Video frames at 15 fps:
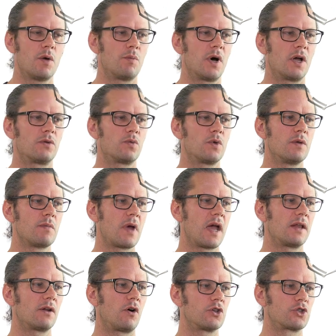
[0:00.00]
but we
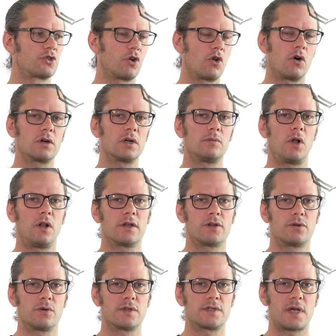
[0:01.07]
made also longer
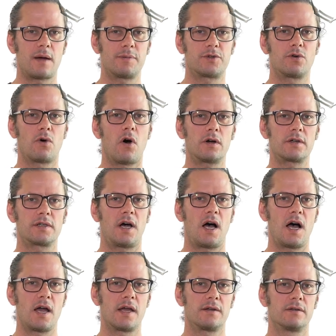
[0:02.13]
molecules up to
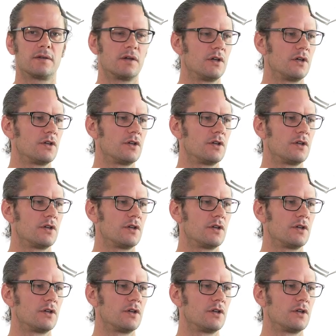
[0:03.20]
octayne,